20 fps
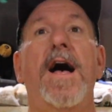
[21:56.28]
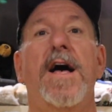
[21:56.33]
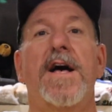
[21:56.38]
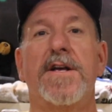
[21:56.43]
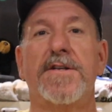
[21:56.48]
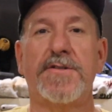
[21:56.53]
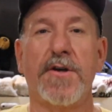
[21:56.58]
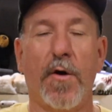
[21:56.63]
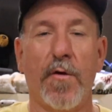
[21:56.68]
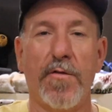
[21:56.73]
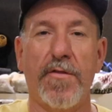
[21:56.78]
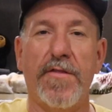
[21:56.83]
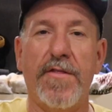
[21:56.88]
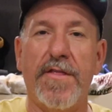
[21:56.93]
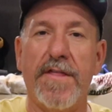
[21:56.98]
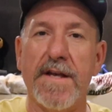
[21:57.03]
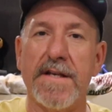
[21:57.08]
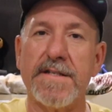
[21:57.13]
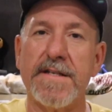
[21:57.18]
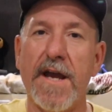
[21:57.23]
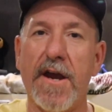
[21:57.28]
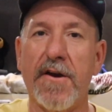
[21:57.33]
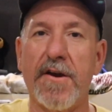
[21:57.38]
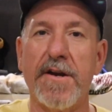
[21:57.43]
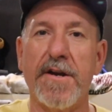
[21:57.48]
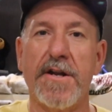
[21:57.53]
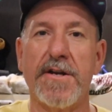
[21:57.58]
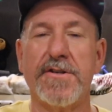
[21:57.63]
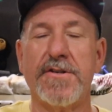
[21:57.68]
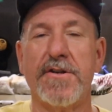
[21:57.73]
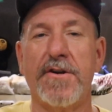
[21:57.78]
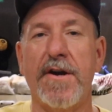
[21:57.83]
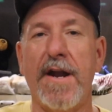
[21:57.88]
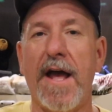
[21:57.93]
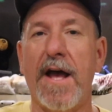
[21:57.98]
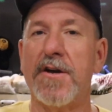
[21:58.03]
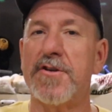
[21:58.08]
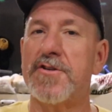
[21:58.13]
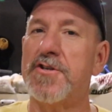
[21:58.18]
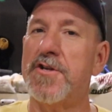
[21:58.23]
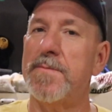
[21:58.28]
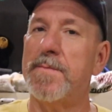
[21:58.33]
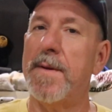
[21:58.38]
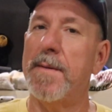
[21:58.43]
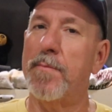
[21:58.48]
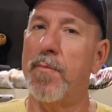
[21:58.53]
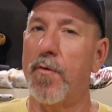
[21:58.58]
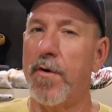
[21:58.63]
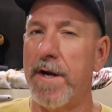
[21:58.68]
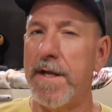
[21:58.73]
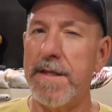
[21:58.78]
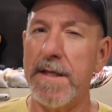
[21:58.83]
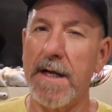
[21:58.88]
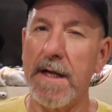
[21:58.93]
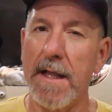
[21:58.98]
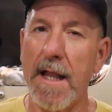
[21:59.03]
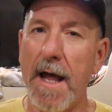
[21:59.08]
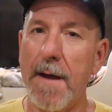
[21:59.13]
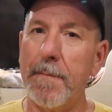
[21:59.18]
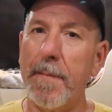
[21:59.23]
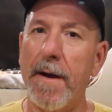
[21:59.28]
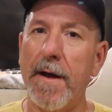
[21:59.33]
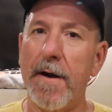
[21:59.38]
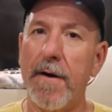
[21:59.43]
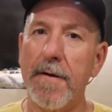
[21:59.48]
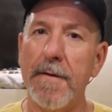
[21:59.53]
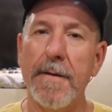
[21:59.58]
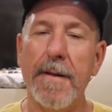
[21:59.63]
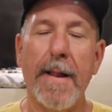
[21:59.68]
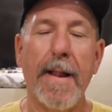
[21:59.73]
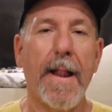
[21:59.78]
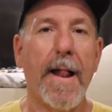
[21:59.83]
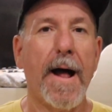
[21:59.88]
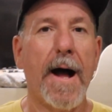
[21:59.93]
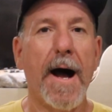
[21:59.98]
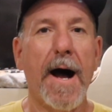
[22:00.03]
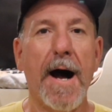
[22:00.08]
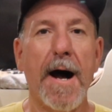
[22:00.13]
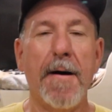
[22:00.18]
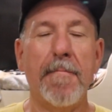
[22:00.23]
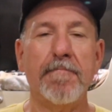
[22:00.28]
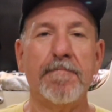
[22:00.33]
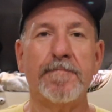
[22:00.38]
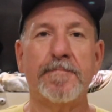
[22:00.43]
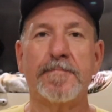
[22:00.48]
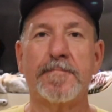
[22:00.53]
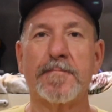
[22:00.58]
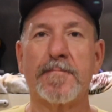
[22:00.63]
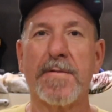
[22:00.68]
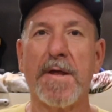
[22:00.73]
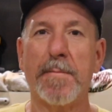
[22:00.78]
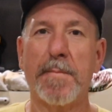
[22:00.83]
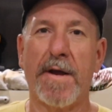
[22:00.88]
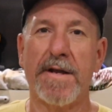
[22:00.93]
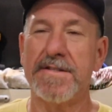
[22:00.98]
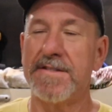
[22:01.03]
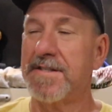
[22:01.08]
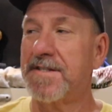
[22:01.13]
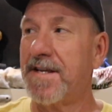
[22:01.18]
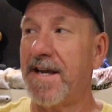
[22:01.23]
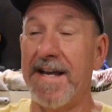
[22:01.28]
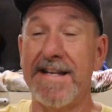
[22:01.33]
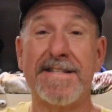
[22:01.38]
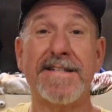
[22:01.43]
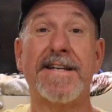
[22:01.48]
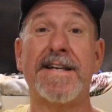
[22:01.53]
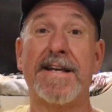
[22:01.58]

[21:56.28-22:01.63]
So this air conditioner now should be breathing a lot better because it's